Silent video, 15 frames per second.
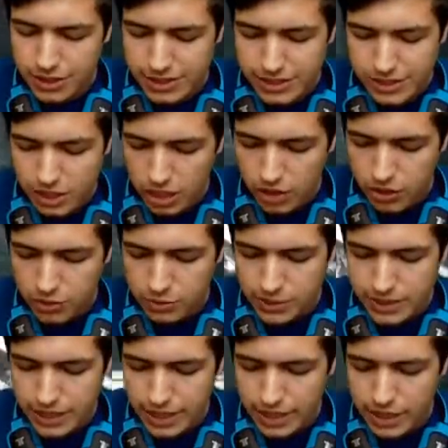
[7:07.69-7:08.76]
This is
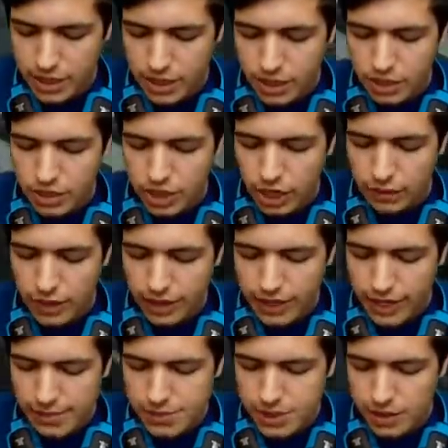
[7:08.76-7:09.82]
100% direct
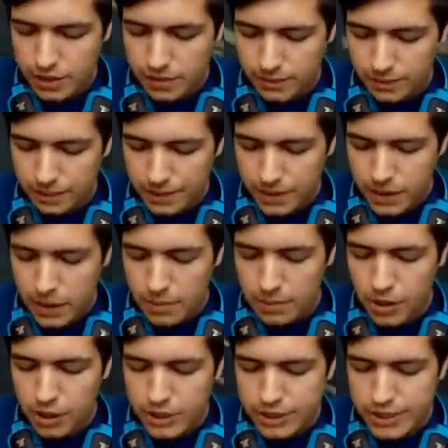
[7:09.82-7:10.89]
capture.
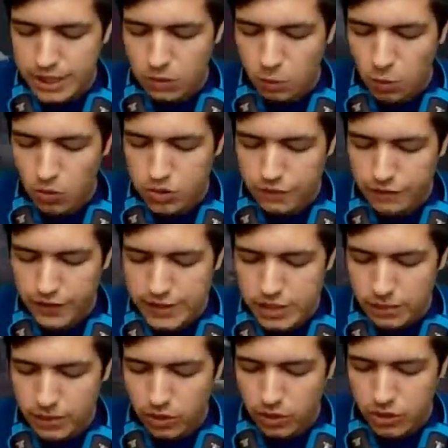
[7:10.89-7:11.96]
But you can see the water effects
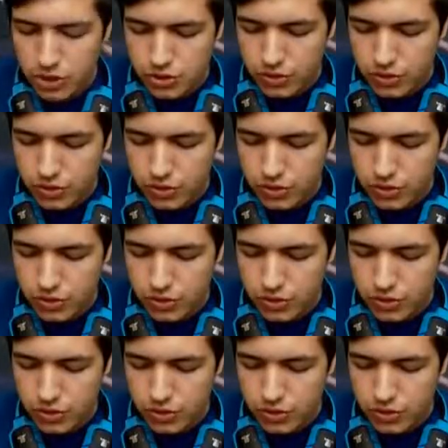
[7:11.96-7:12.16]
coming on your